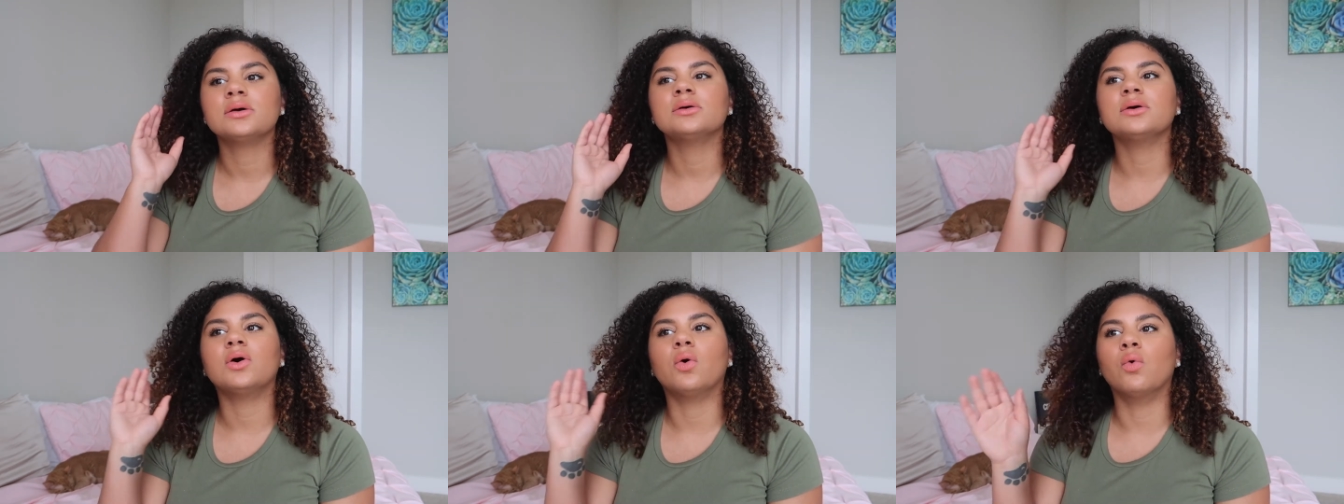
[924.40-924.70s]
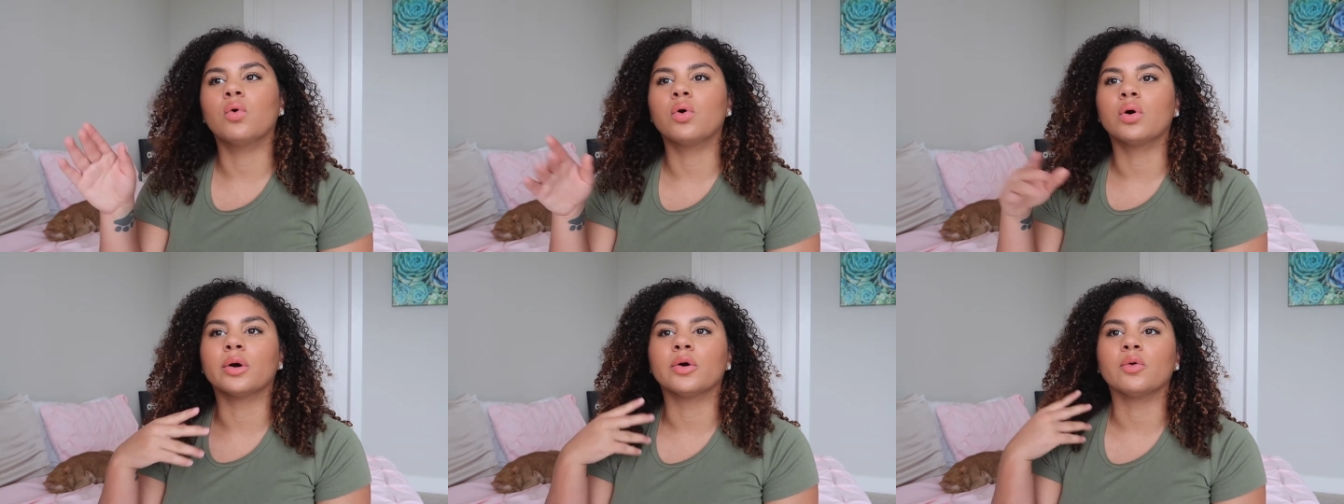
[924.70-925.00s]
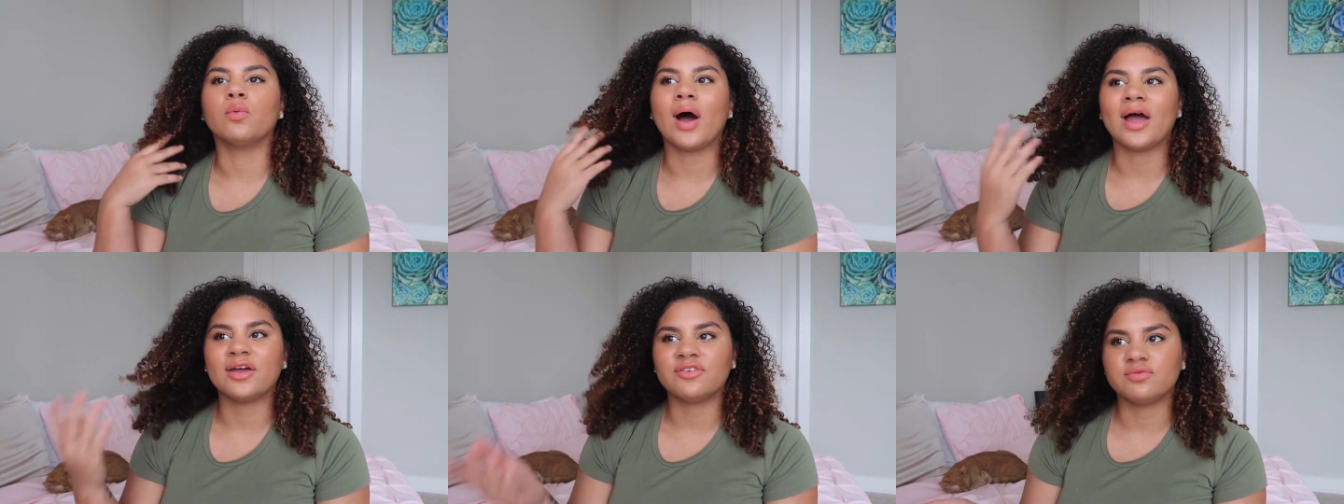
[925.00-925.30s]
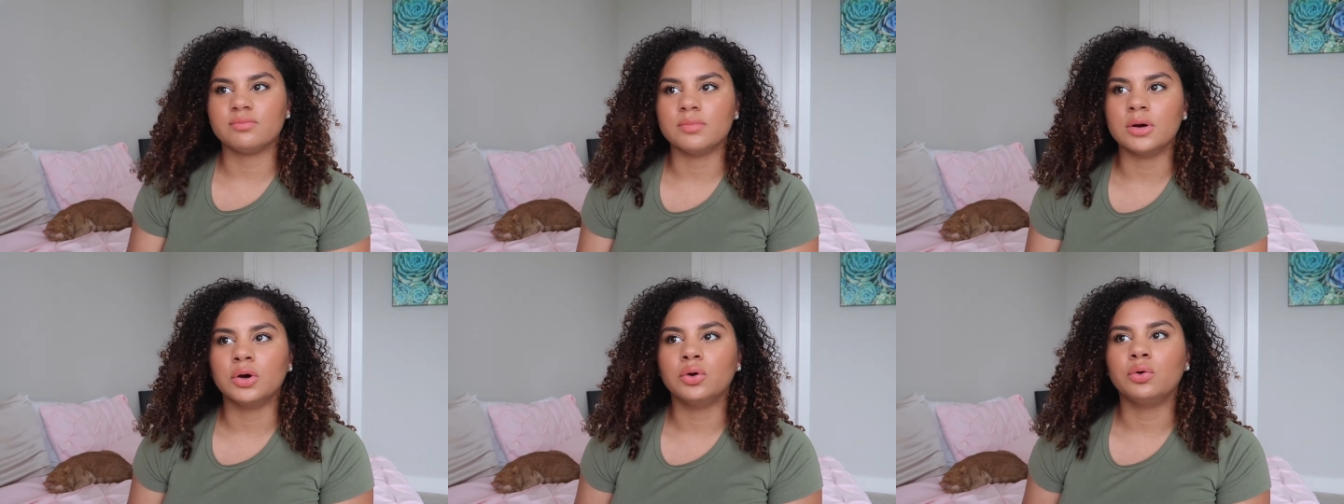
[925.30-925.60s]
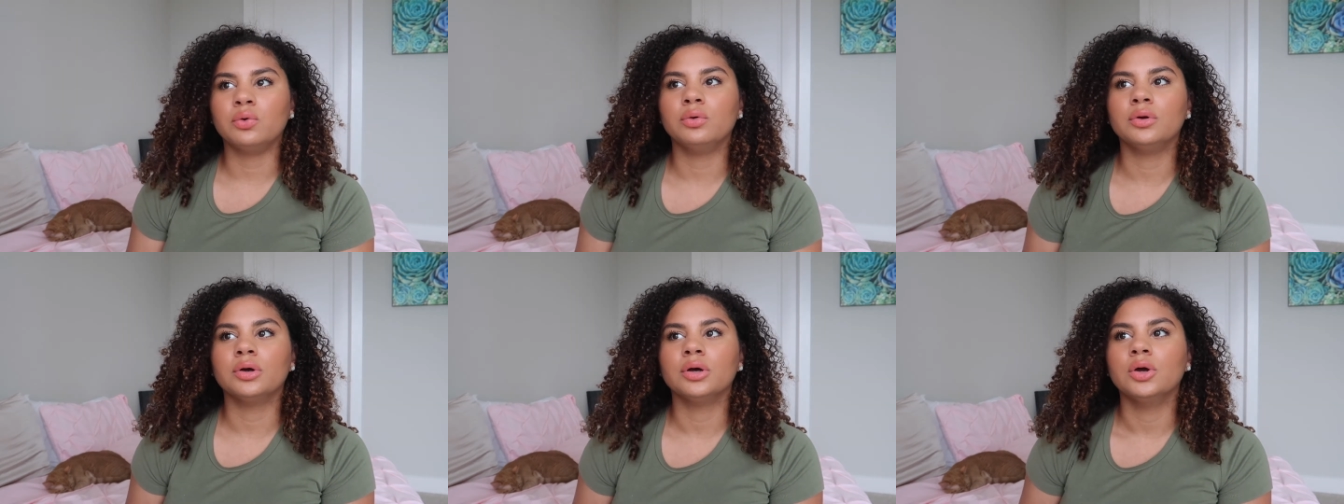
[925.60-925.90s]
or wife
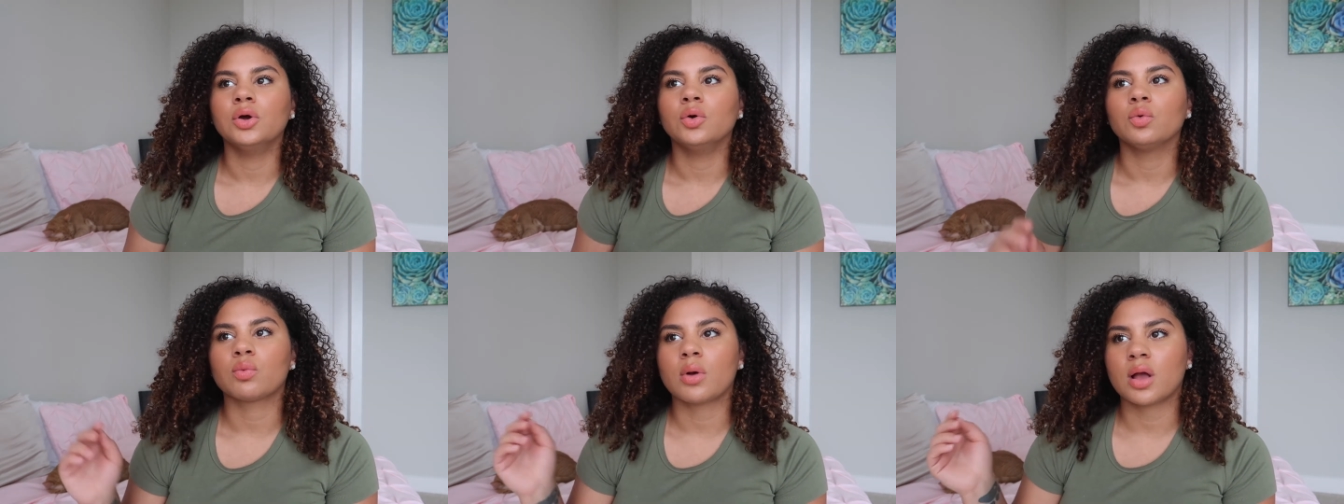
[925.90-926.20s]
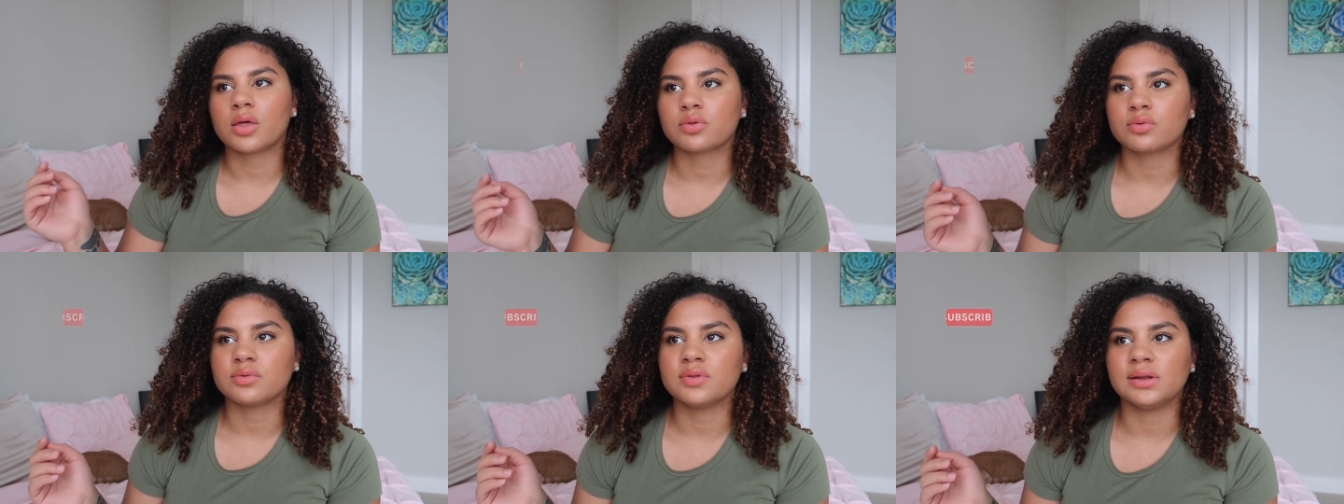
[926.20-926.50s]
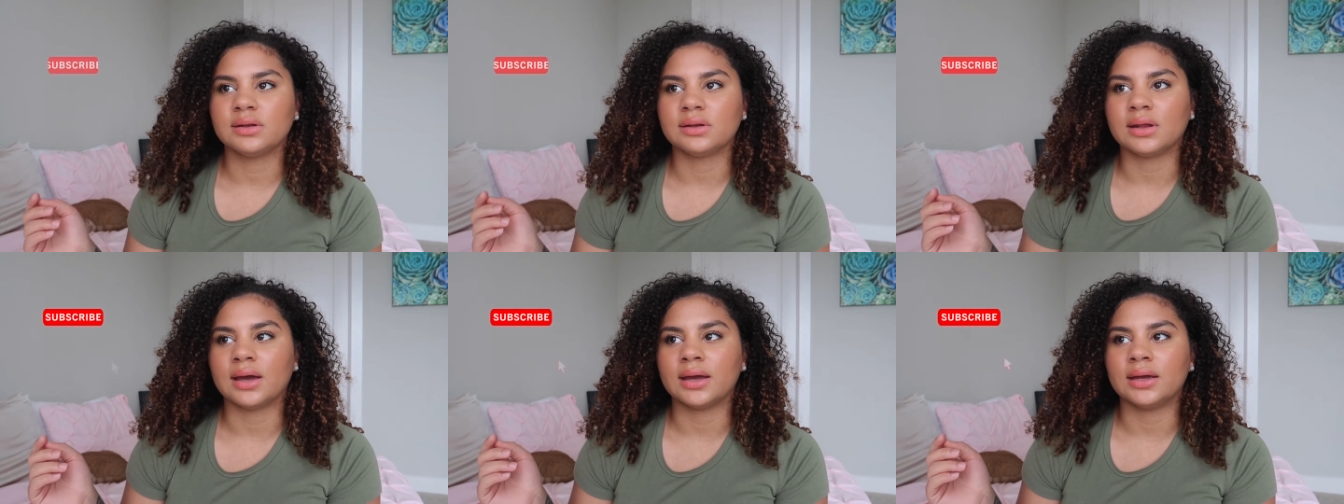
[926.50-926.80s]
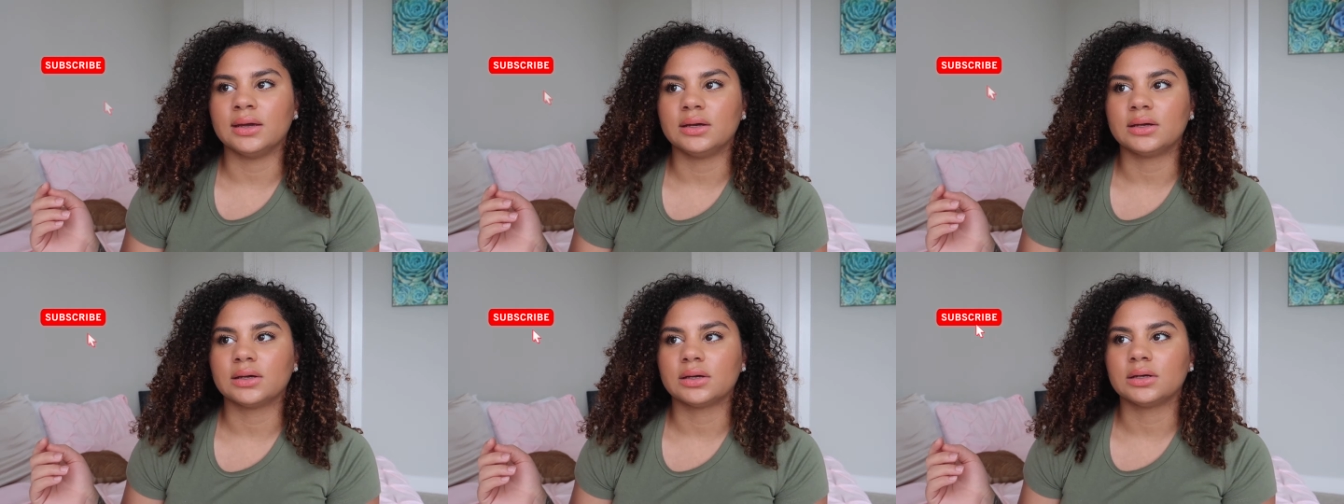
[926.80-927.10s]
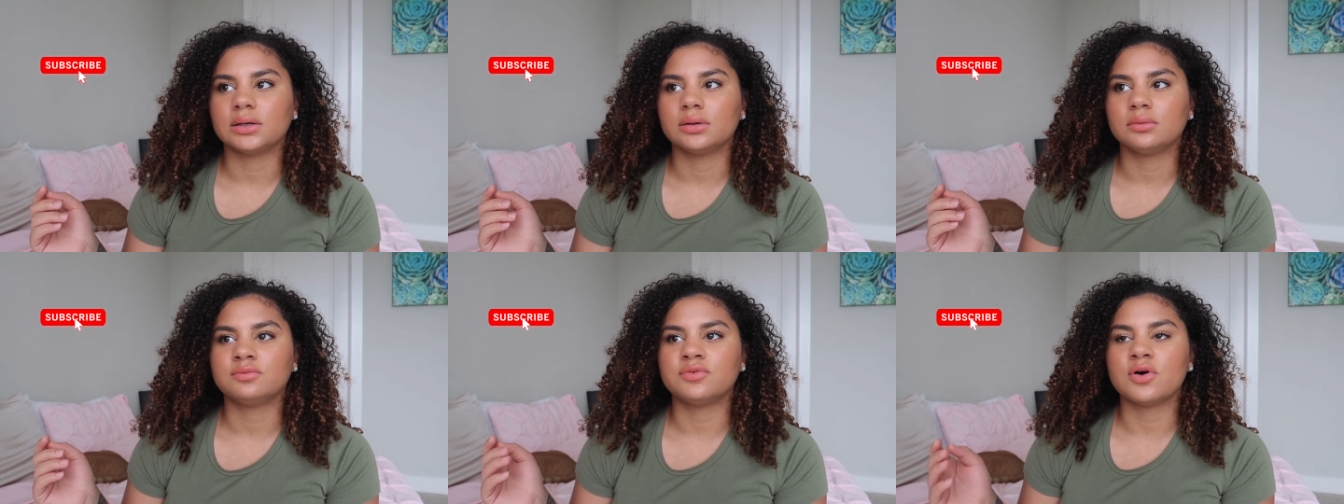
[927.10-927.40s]
mode rather than like
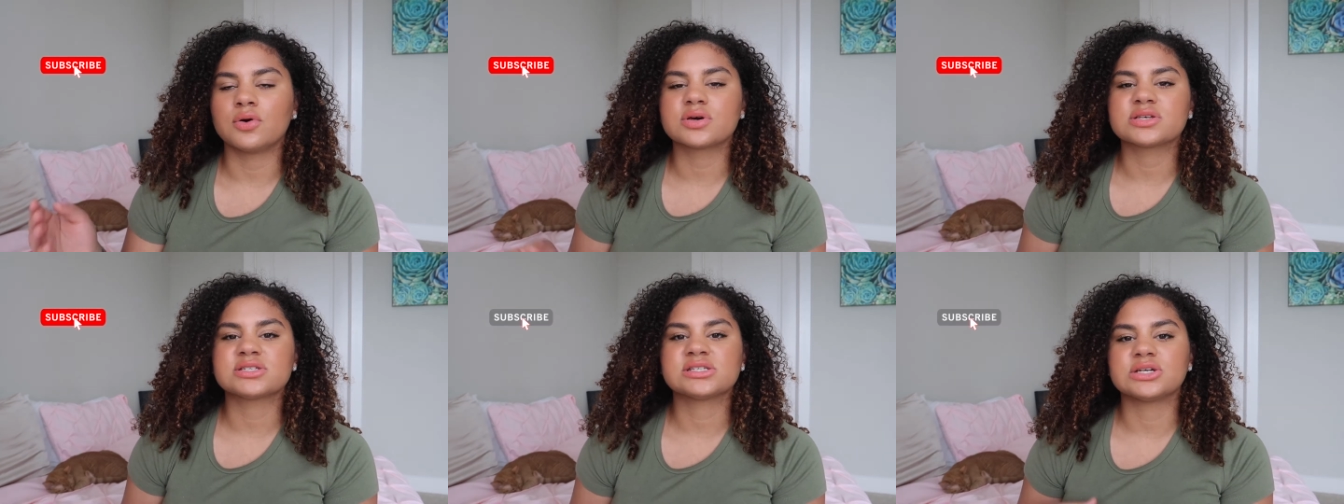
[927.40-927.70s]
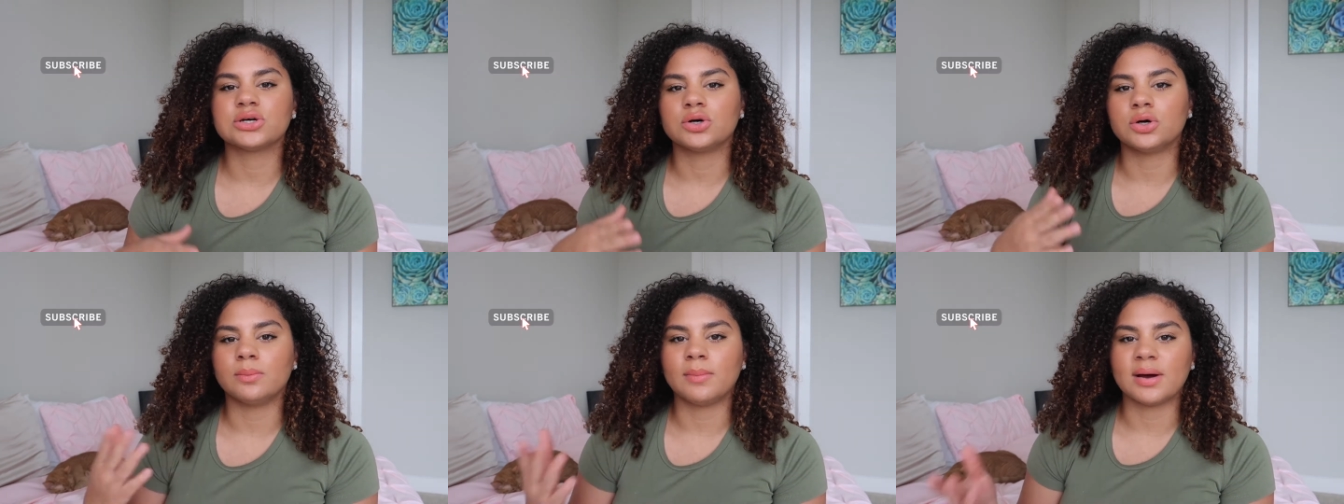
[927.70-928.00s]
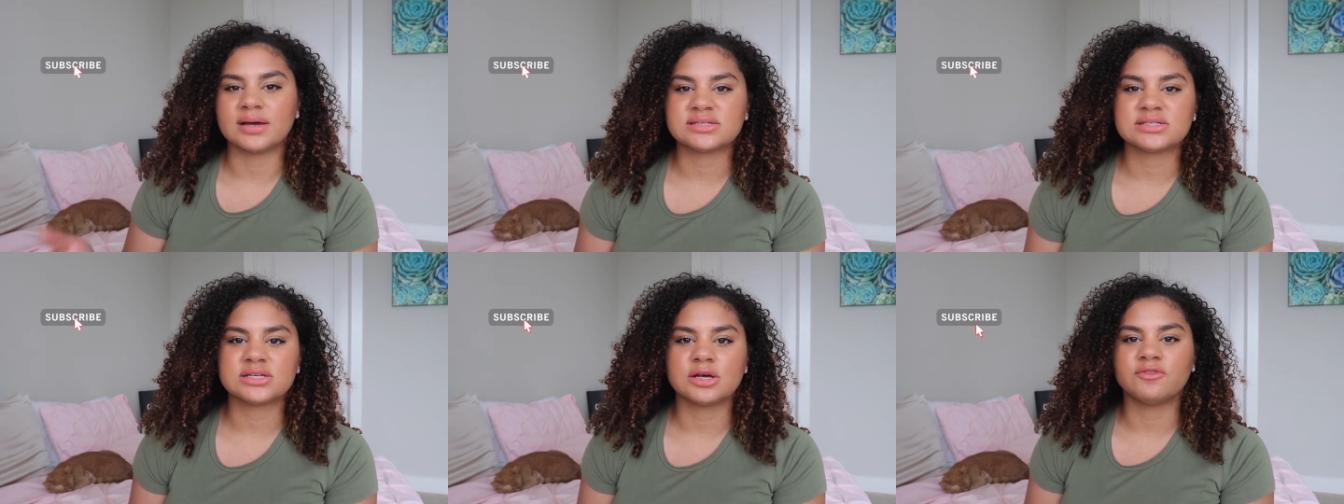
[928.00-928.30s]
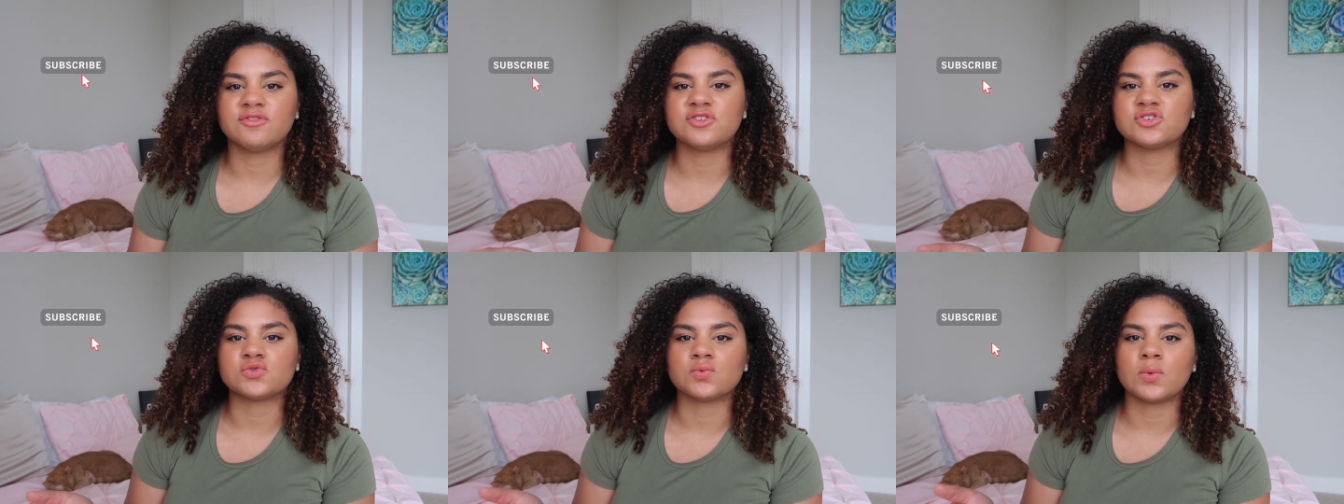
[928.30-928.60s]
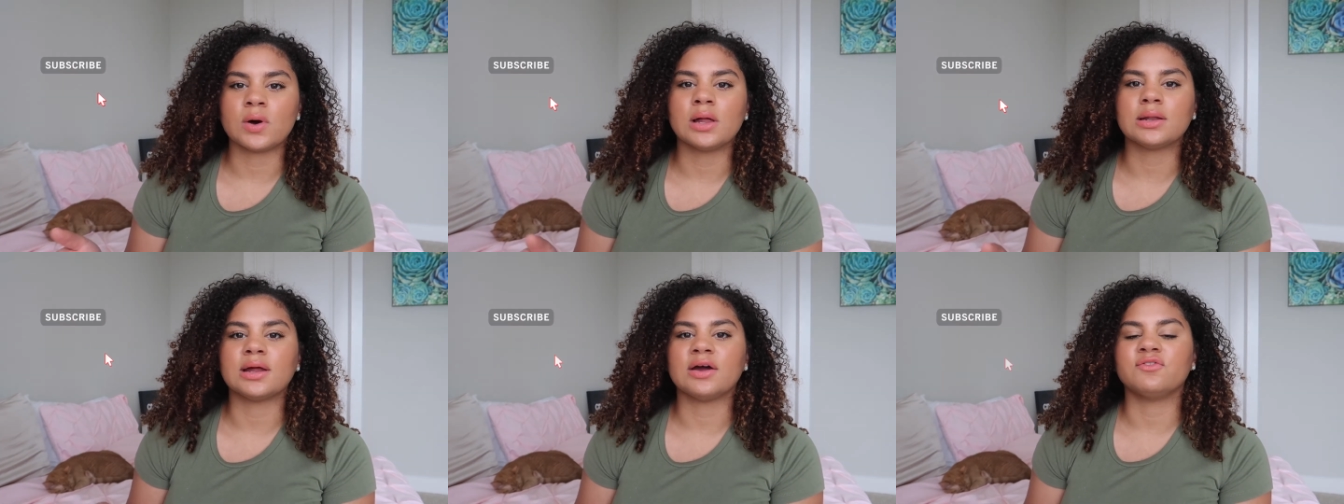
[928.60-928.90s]
focusing on myself as well.